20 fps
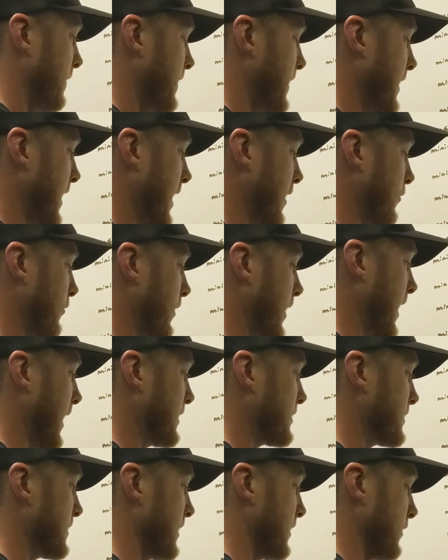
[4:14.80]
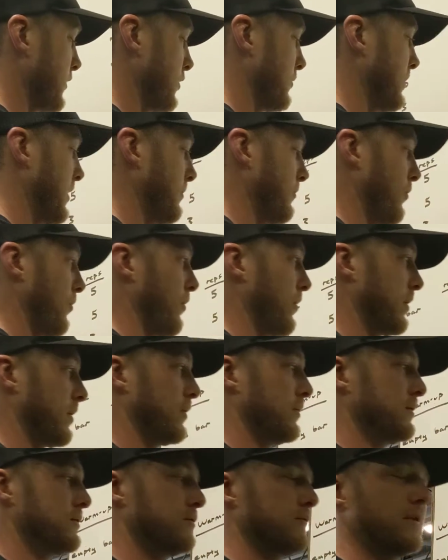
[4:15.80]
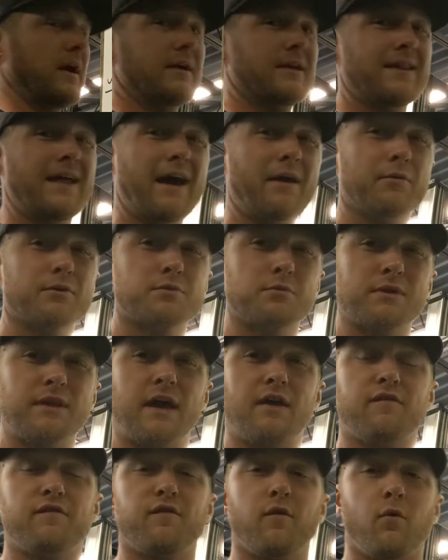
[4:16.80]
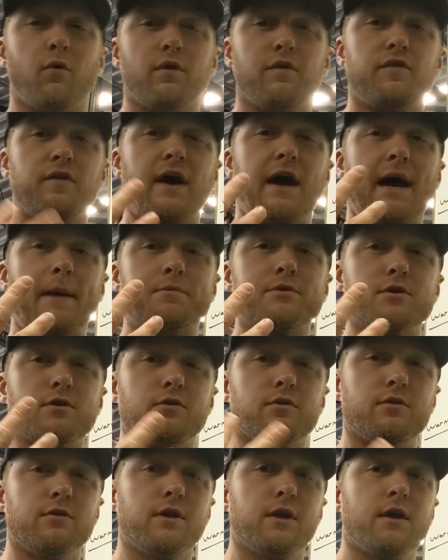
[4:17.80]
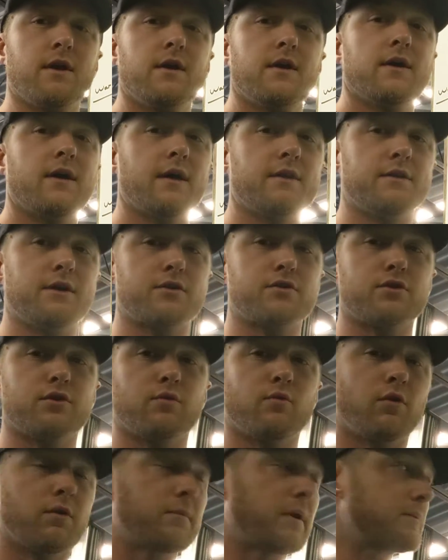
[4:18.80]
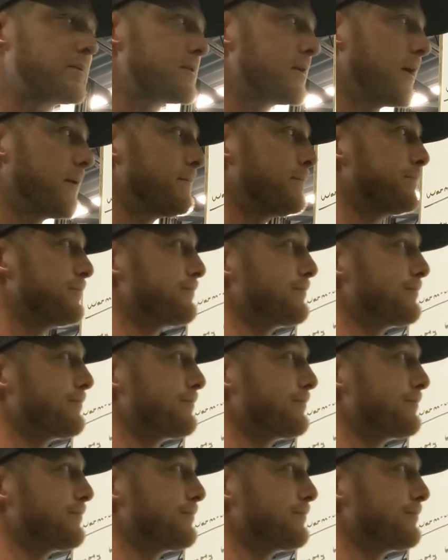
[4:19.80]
Then I rest a little bit more and go to 290. That was with that 4th optional additional warm-up set.